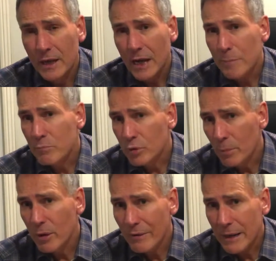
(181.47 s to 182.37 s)
I'm
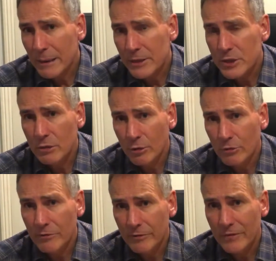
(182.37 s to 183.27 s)
probably around about
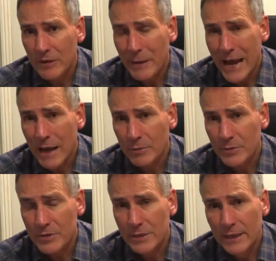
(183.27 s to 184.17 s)
250
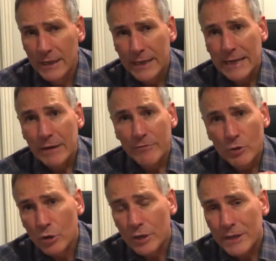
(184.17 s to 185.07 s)
pounds. Now if you
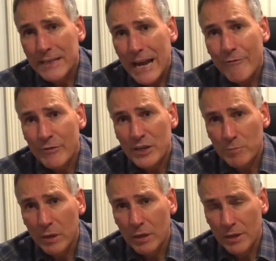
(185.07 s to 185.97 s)
look at the average
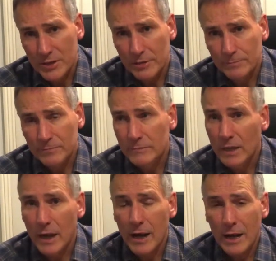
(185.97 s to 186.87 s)
person,
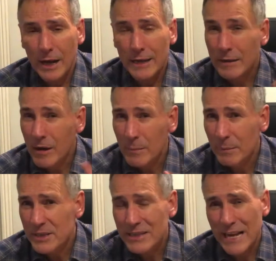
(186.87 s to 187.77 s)
and I can't remember
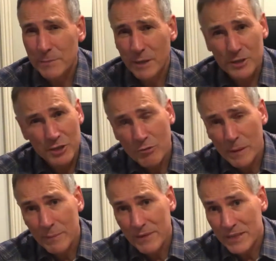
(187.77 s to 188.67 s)
the stats, but I just
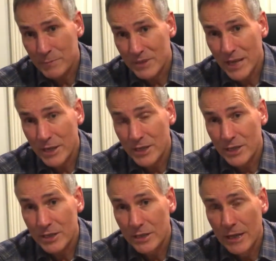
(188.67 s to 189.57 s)
remember this
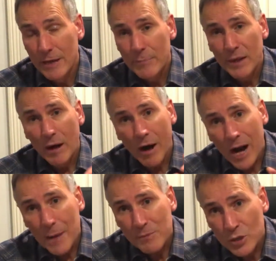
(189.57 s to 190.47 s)
percentage,
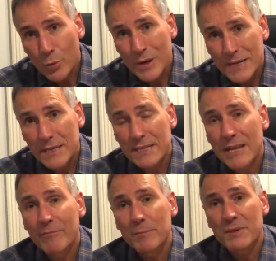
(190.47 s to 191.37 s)
I'm
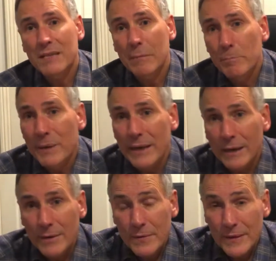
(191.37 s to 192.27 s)
27%
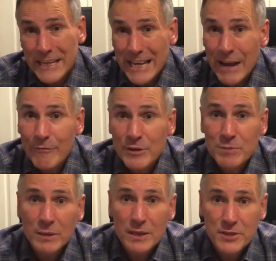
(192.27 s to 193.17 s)
bigger than the average
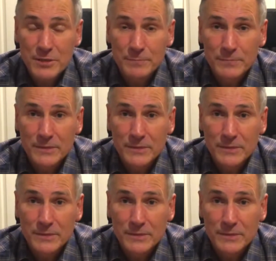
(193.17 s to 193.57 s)
person.